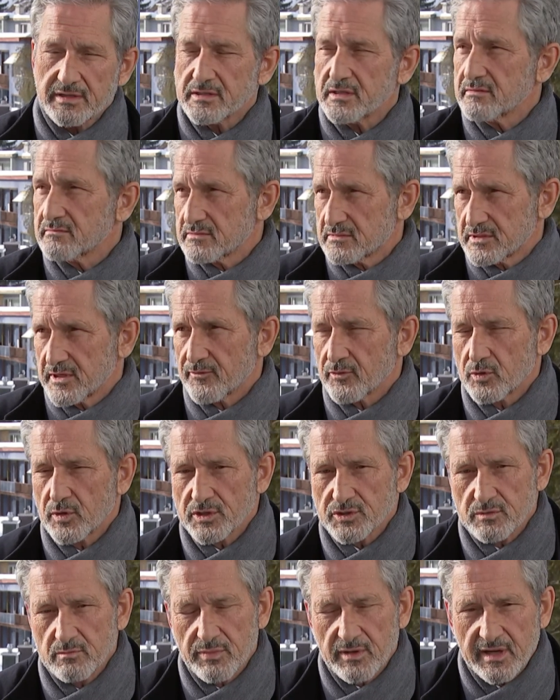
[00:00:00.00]
done, tougher
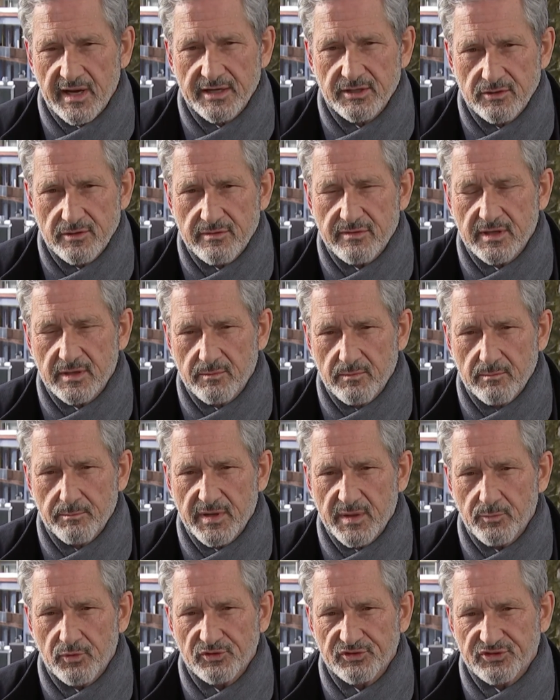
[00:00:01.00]
question. But I do think
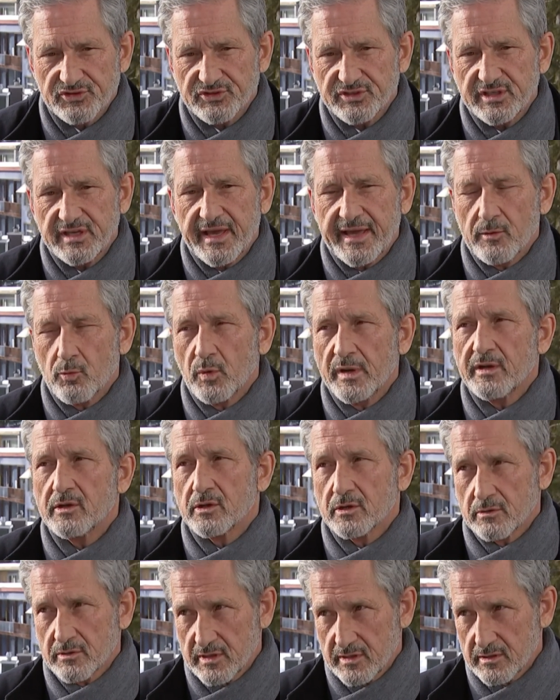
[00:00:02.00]
people see a
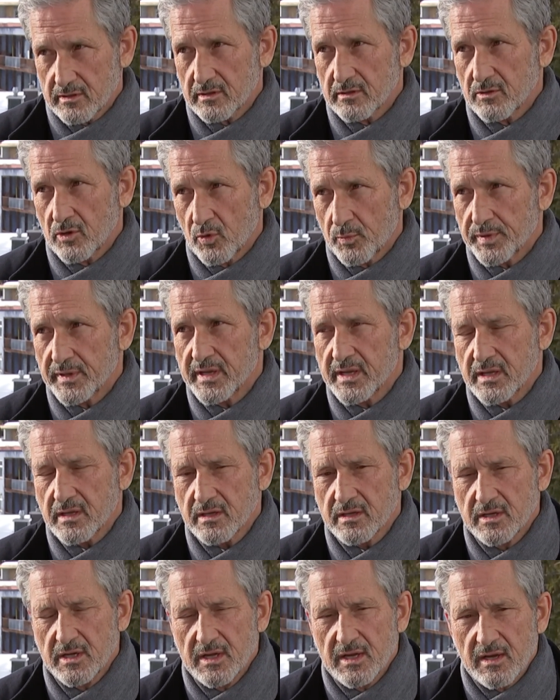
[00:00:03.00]
window here opening,
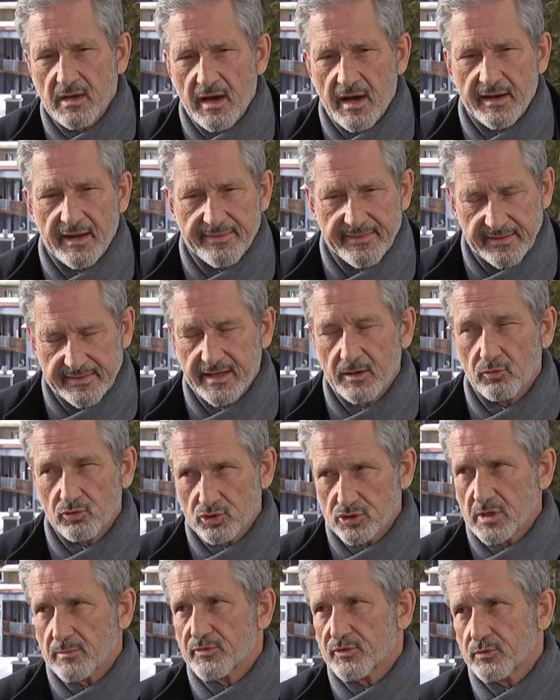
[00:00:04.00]
and I think they will
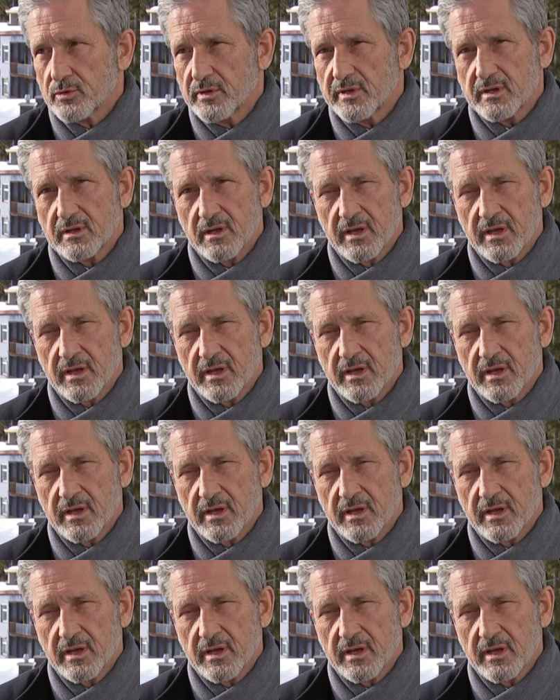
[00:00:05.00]
jump through it.